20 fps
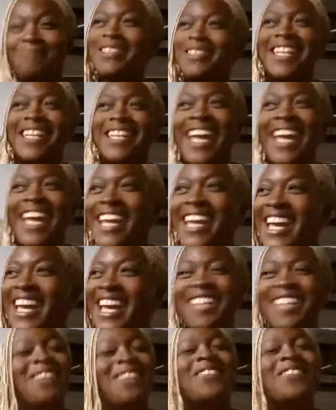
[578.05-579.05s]
but like
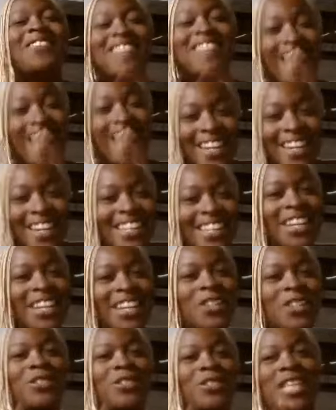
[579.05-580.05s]
there were a lot of
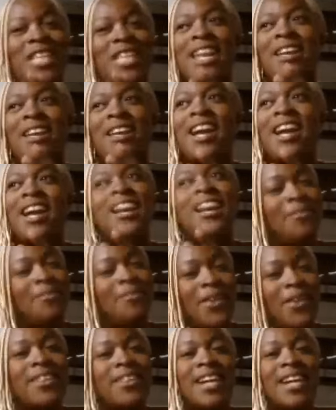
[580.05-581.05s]
years that I kind of
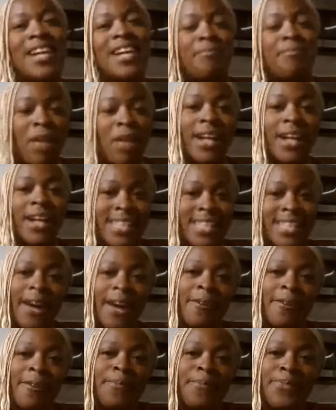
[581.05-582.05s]
felt like I blocked
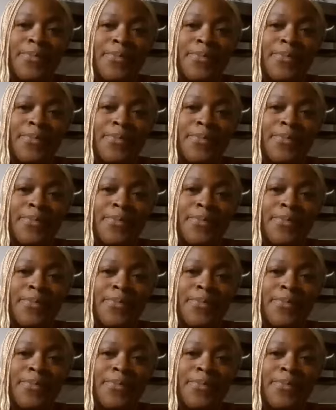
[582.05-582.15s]
out.